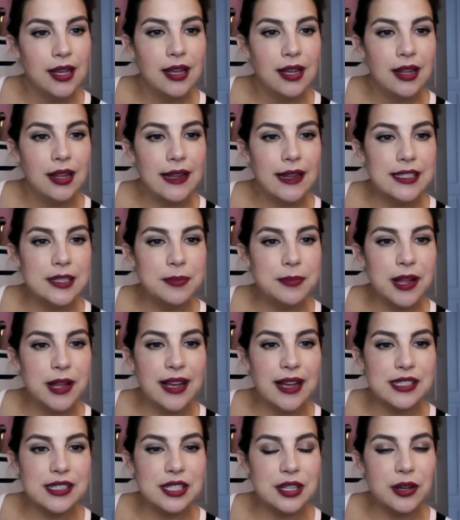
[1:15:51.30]
Lacey Bell
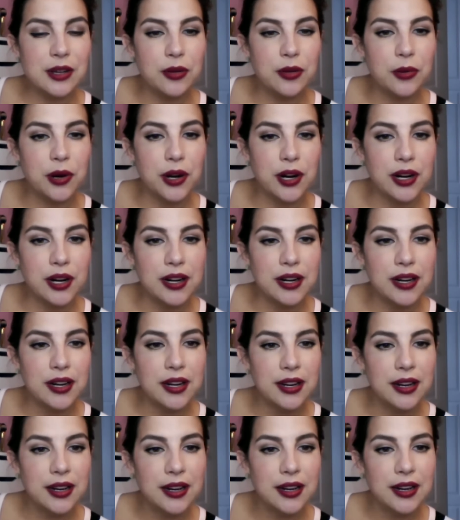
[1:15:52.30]
has to go to work.
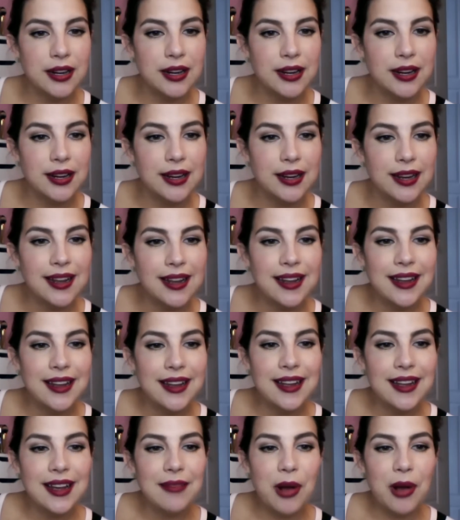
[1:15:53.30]

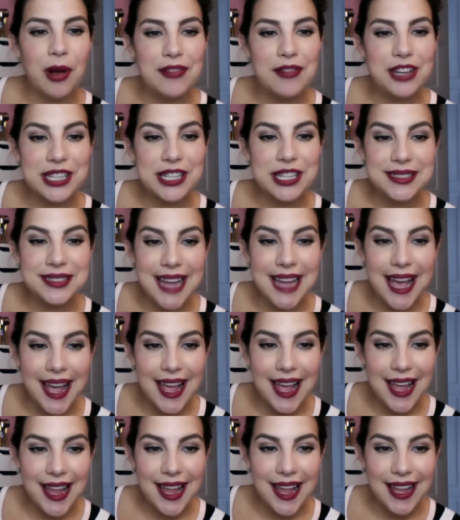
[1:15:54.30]
Well, have a good
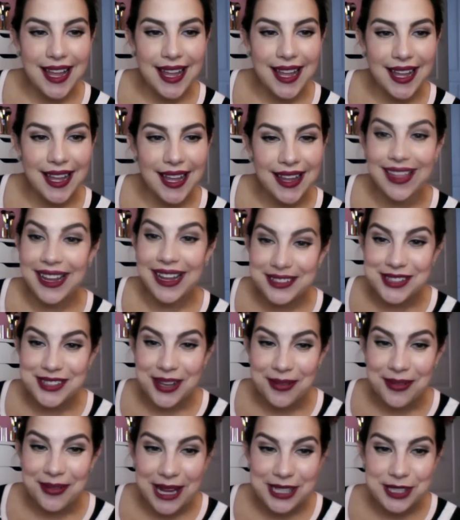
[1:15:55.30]
day. Thank you
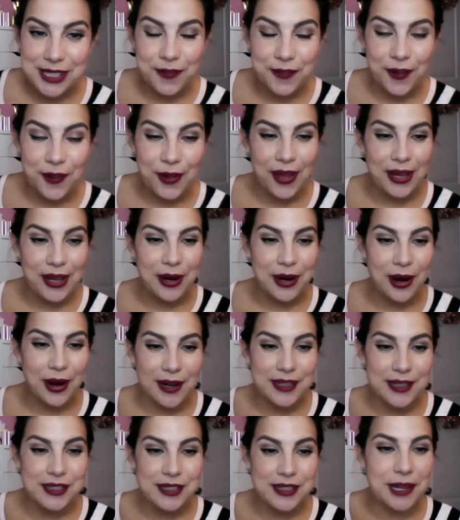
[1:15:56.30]
so much for the
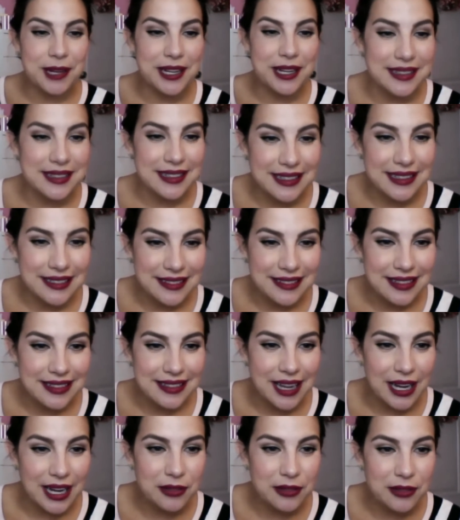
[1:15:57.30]
encouragement.
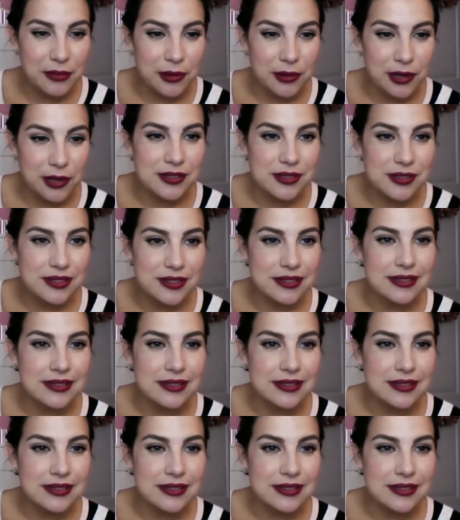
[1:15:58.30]
Kind words.